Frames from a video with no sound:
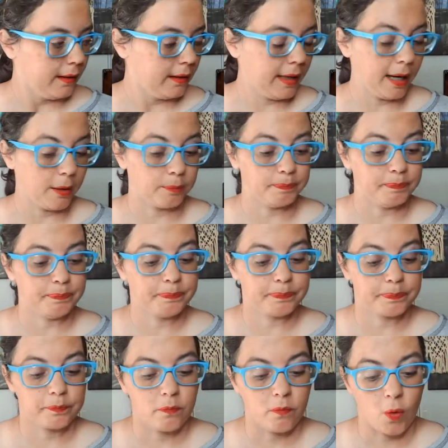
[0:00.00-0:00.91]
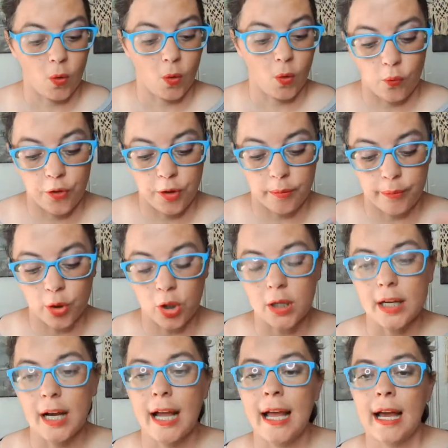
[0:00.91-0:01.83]
Now, the
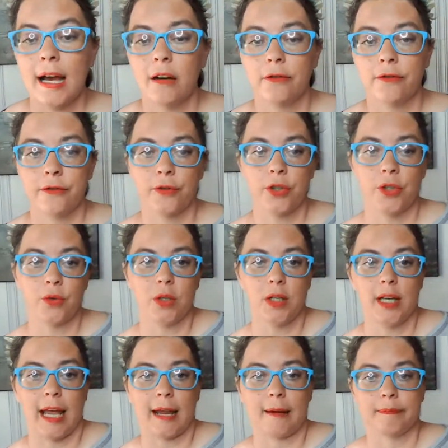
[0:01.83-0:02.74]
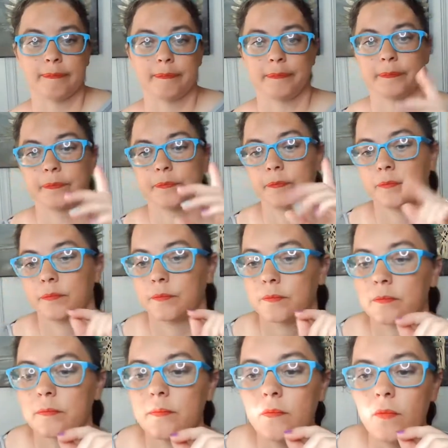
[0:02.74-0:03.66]
book I have for you today,
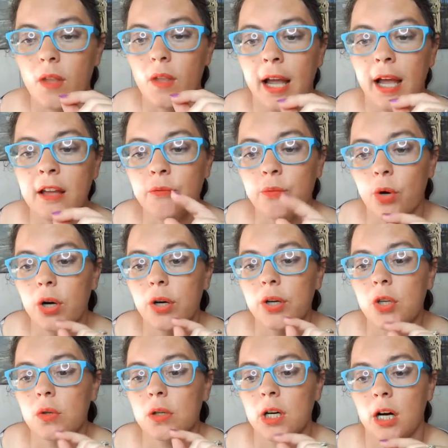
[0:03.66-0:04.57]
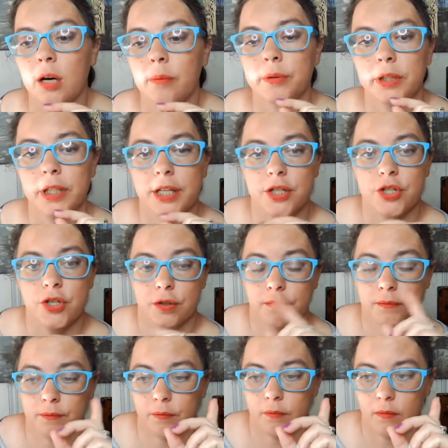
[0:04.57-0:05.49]
I have brought you a
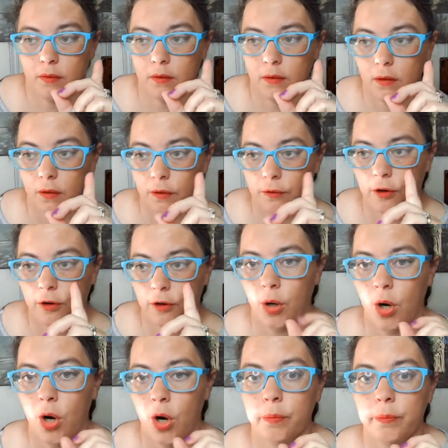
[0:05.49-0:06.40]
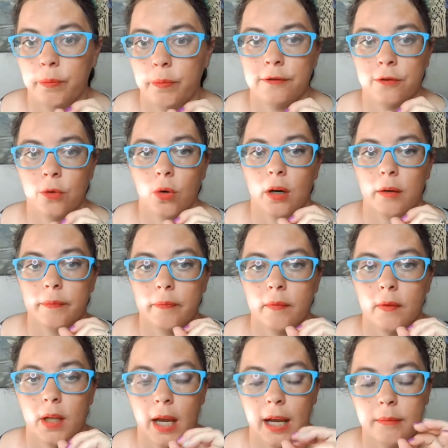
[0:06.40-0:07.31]
compilation from her before.
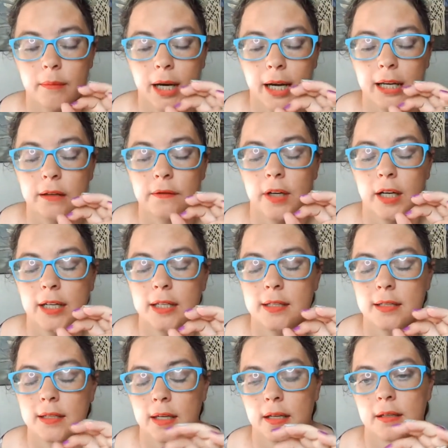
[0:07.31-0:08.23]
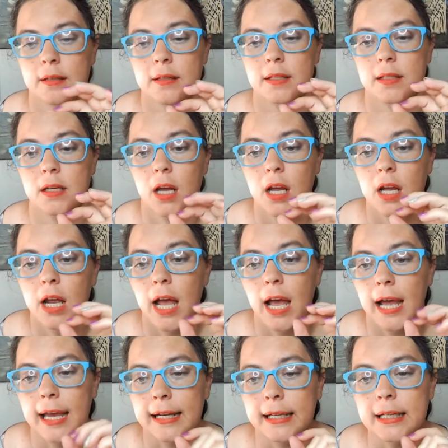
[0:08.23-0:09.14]
And my advice is
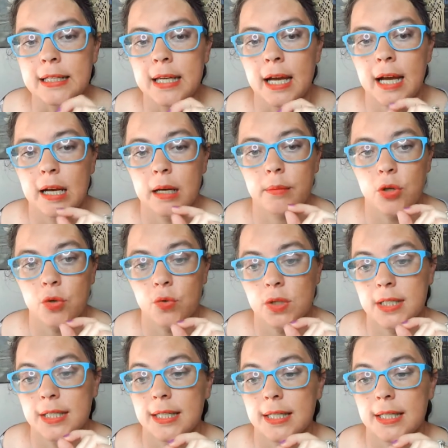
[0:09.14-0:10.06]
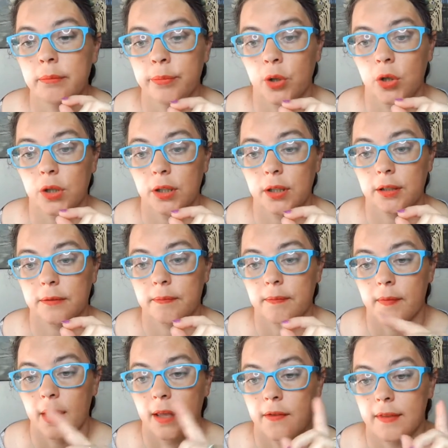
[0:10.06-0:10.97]
anytime you see a book
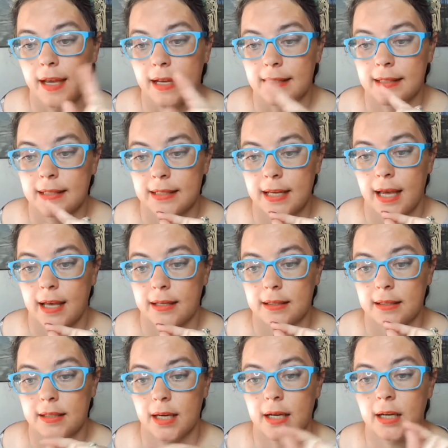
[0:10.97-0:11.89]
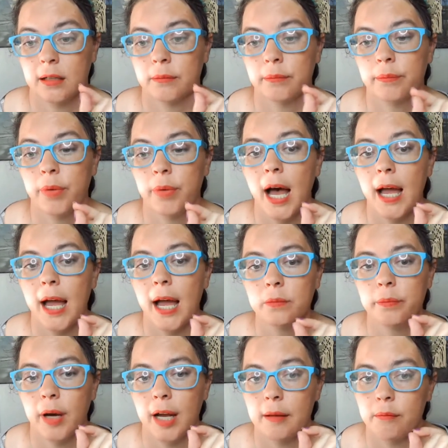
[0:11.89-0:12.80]
that says
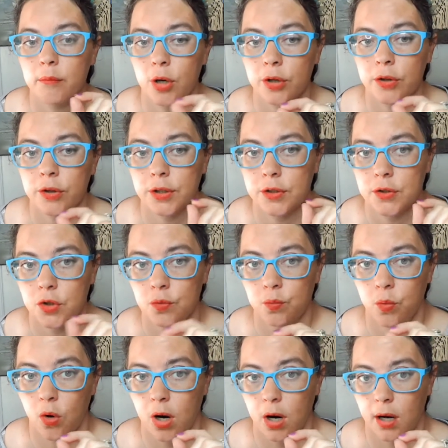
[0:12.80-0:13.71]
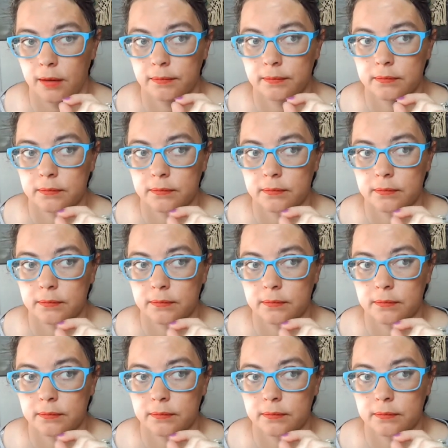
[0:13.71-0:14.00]
compiled by Myrtha Dubois,